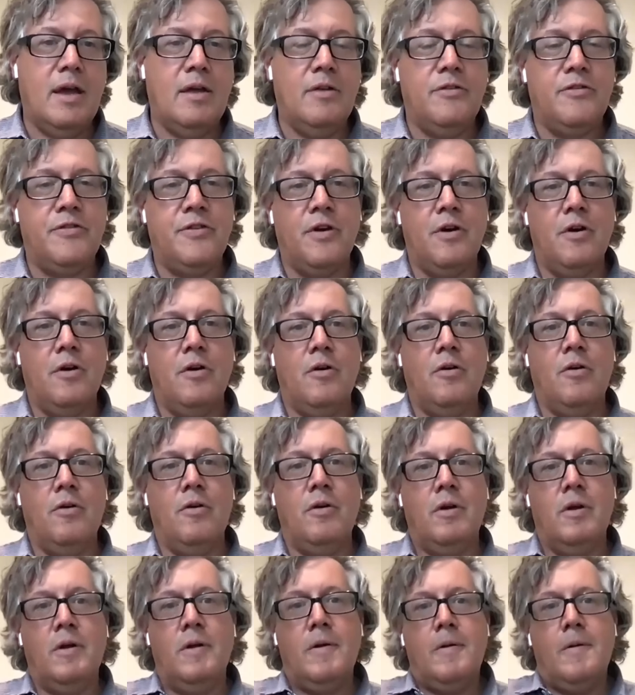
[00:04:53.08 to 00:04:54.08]
and you so,
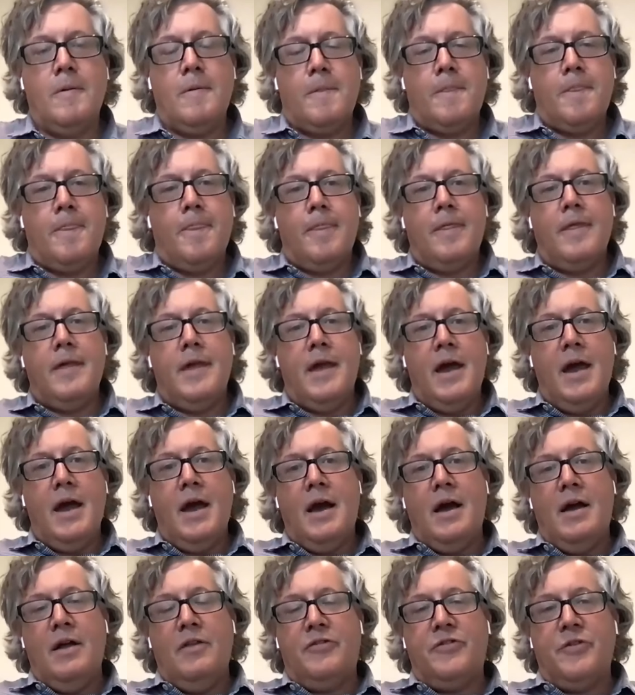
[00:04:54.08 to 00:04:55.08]
paid. Yeah.
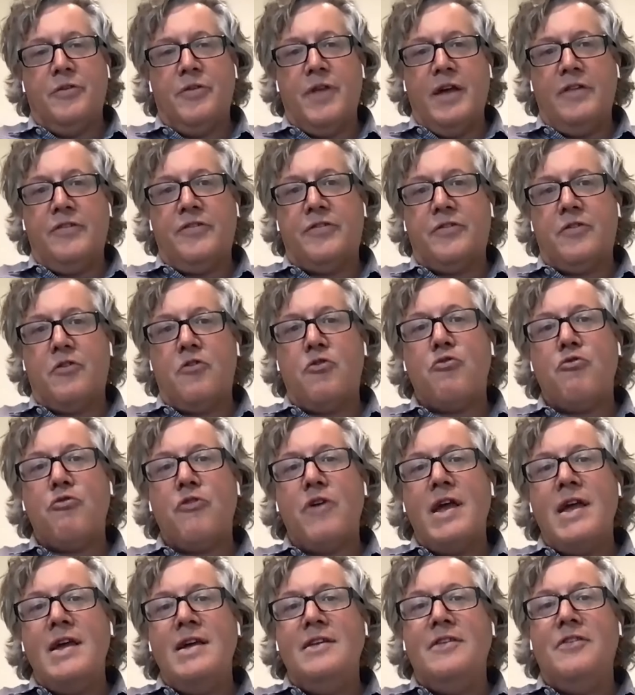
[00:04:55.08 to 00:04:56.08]
Yeah. And so that's
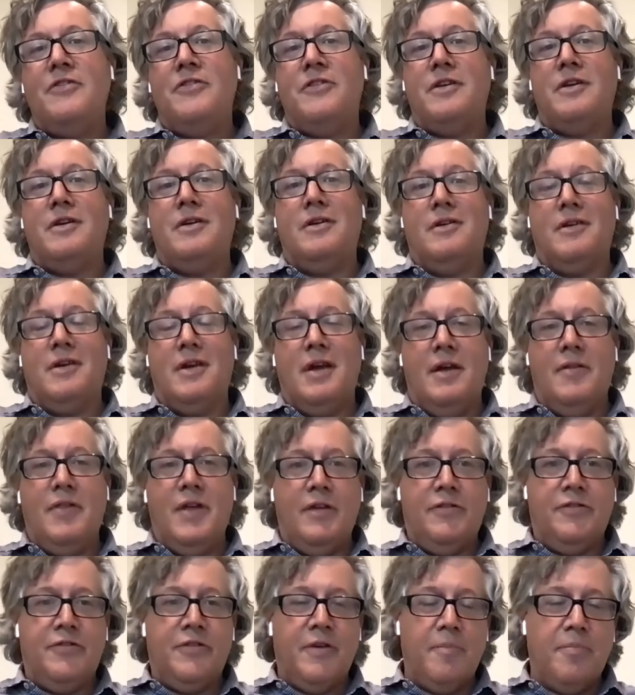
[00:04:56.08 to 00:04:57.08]
crazy. And
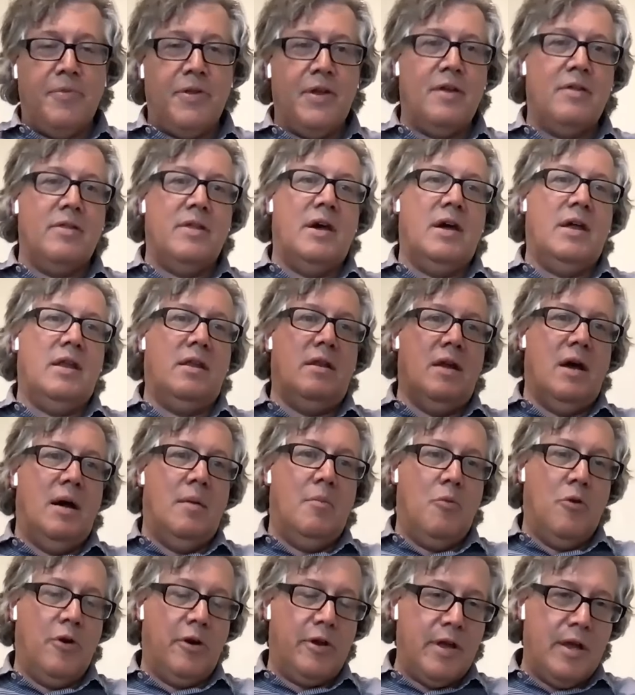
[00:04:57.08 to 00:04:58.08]
that's something that
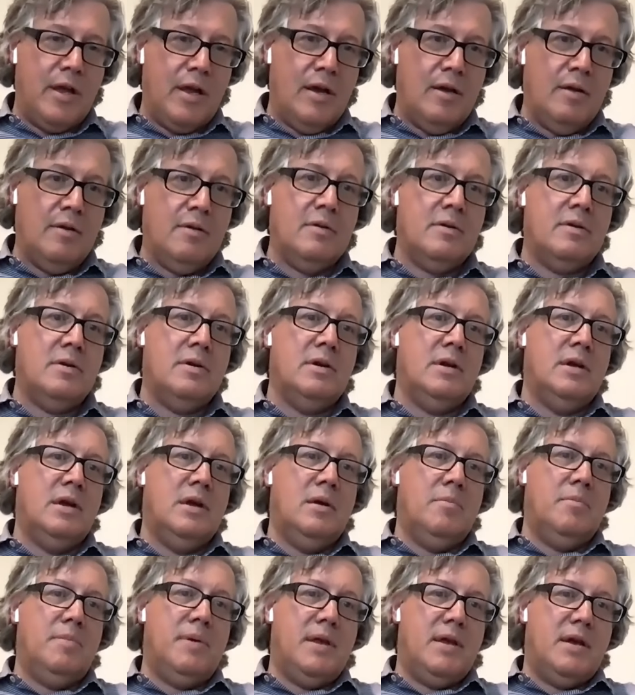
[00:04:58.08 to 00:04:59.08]
I'm working on
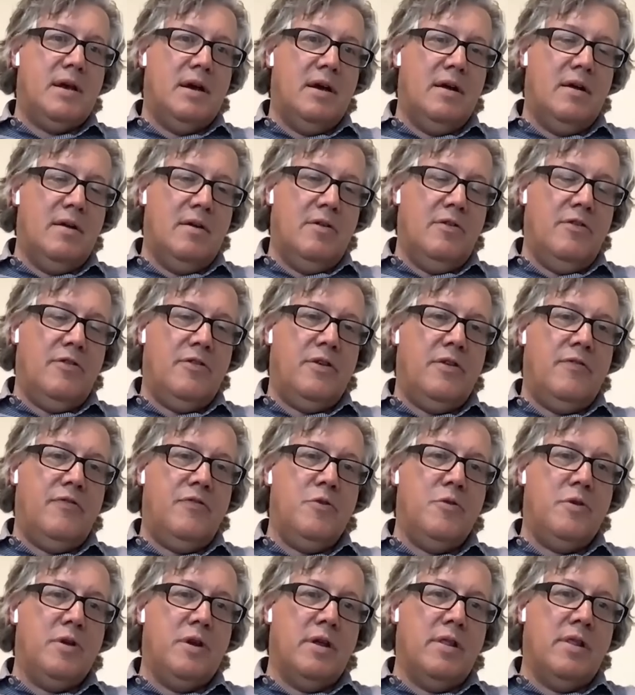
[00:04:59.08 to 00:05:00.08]
hmm. because
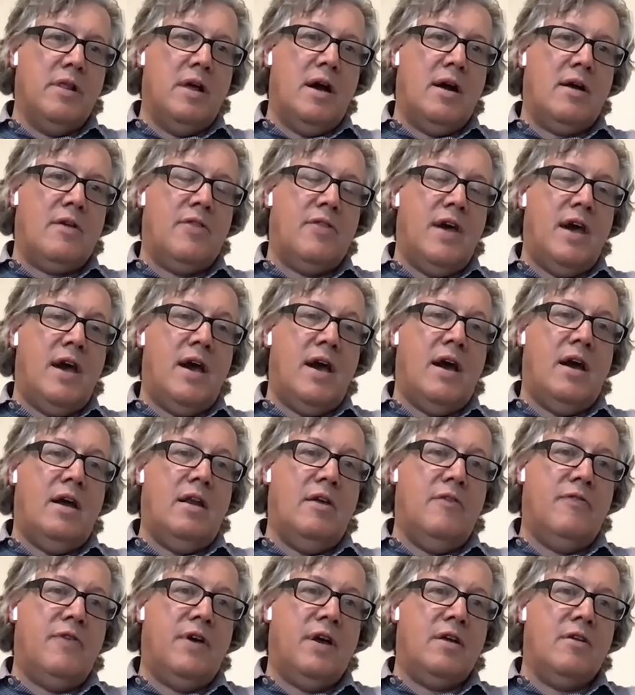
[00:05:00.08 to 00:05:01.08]
if you can unlock that,
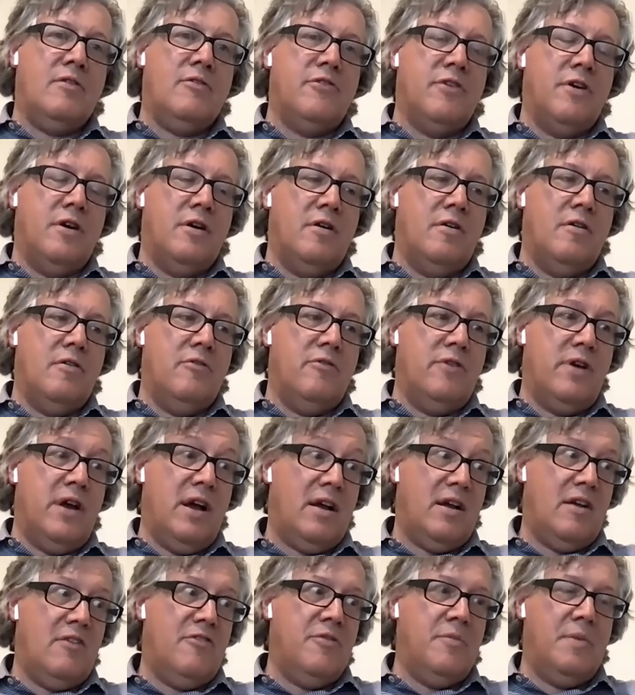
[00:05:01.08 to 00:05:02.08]
if I can charge, heck, I